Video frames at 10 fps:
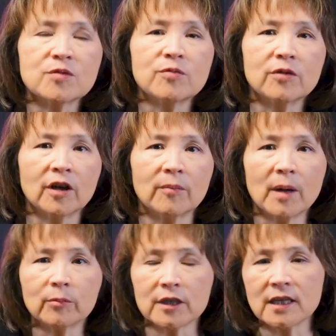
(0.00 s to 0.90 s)
where
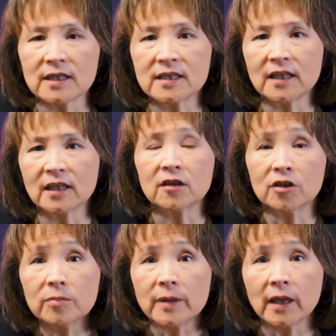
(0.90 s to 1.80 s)
memory testing
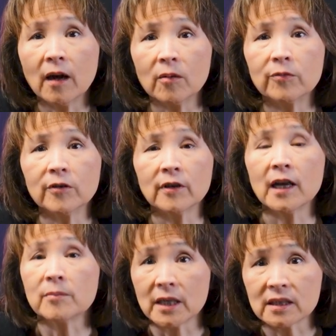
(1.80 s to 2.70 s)
could be helpful
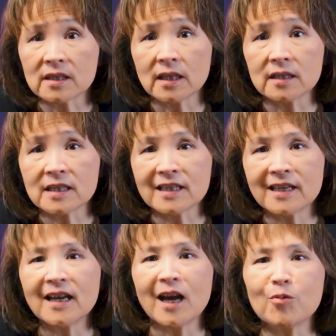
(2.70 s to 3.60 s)
and make sense,
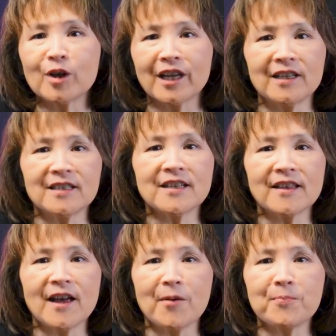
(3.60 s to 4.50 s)
and we'll get into
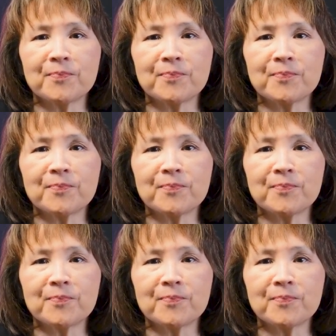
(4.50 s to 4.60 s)
that.